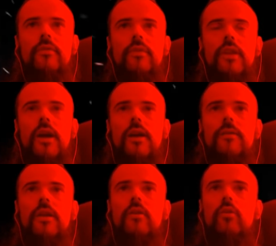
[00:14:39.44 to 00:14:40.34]
Yeah,
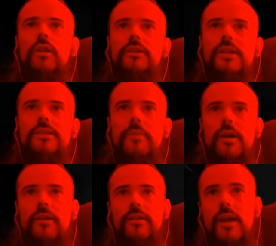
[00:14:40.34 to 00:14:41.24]
well, it doesn't
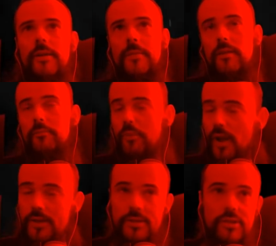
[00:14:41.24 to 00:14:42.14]
matter. Yeah,
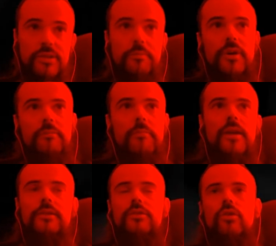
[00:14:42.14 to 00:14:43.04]
Impressions is pretty
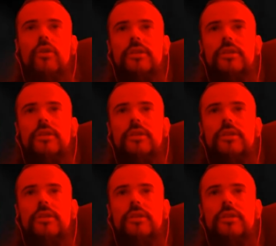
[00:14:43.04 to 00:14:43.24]
mandatory.